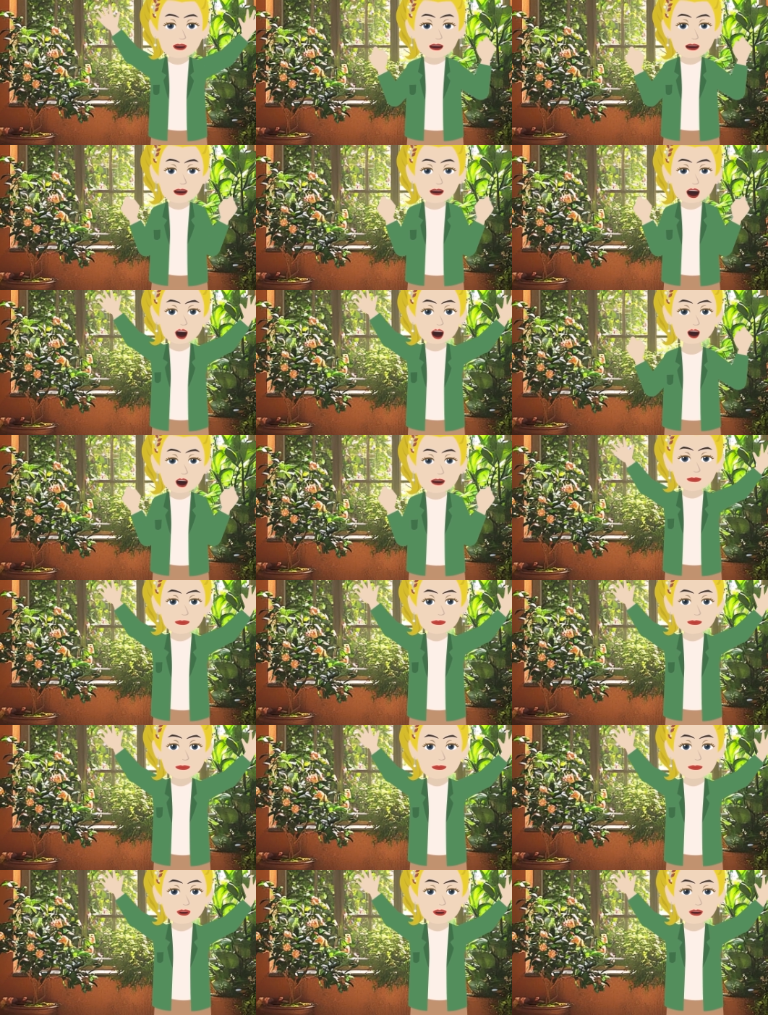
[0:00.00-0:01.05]
Glorious,
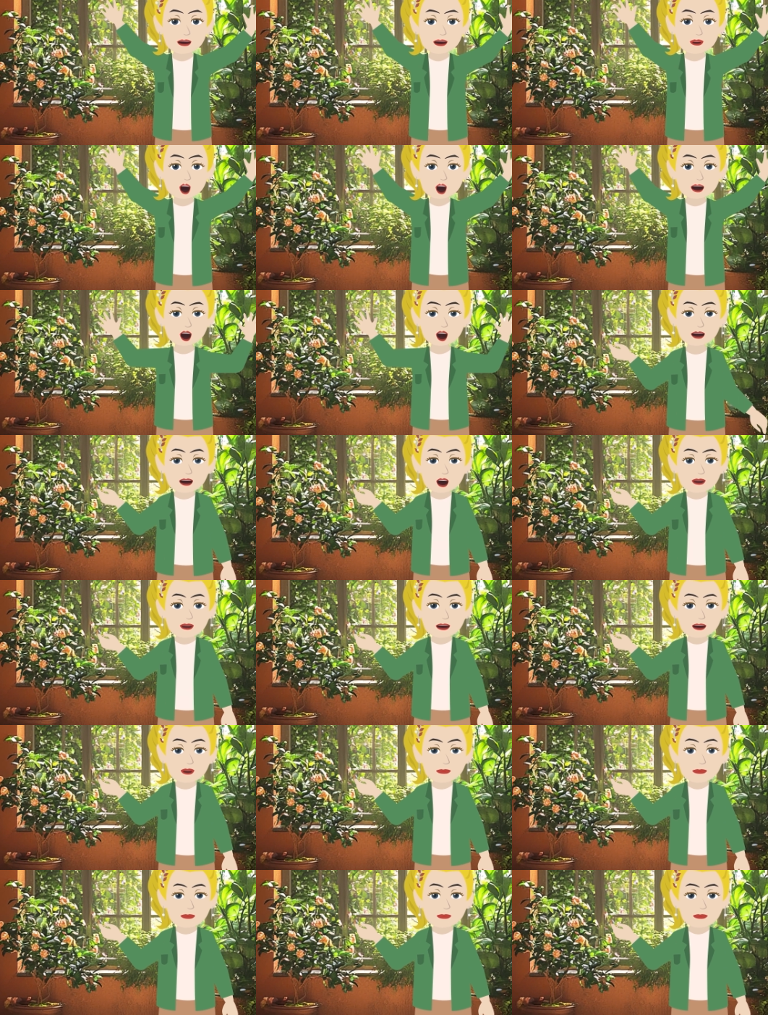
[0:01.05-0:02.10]
in the
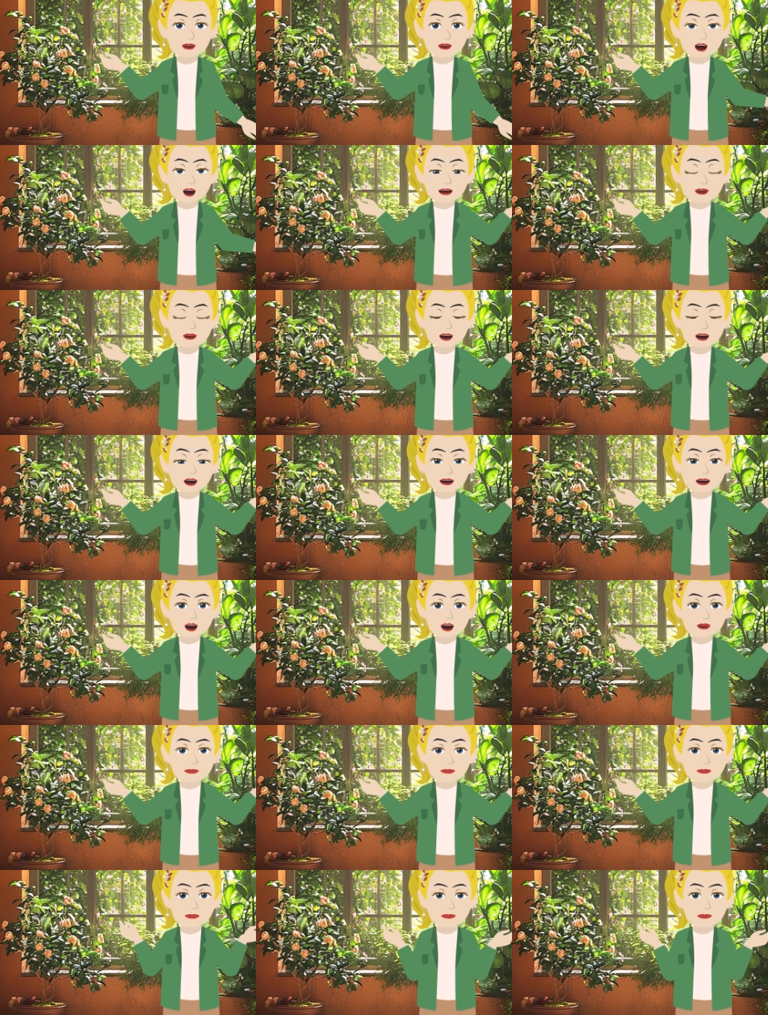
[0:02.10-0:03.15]
moment,
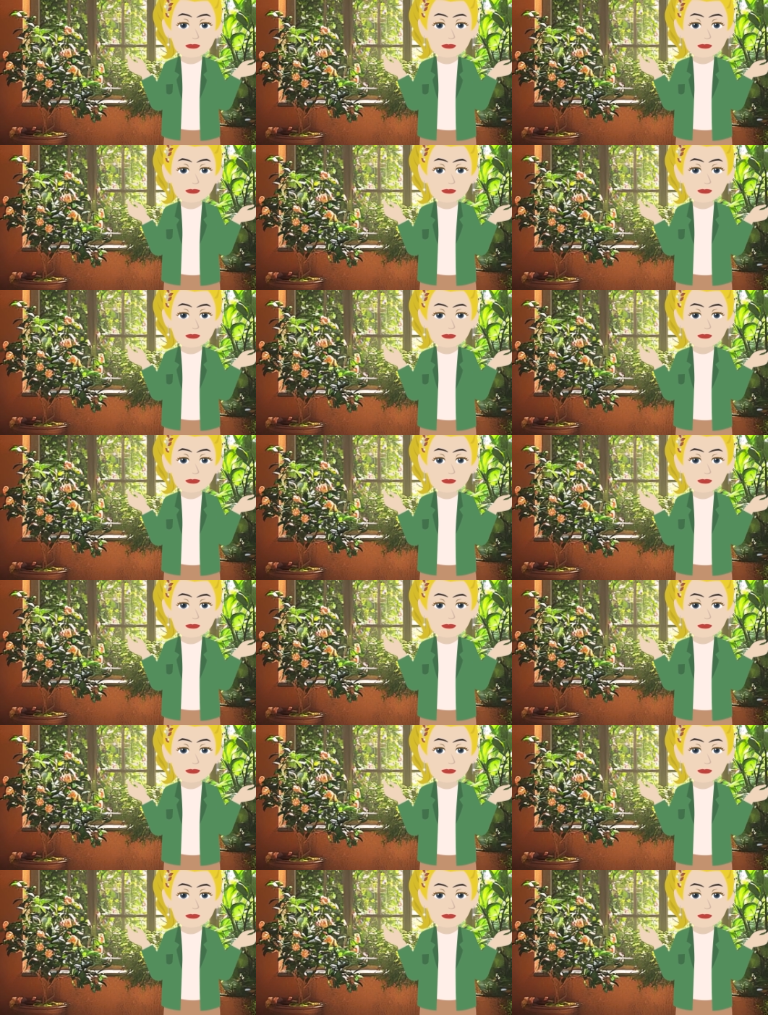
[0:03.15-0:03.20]
spontaneous,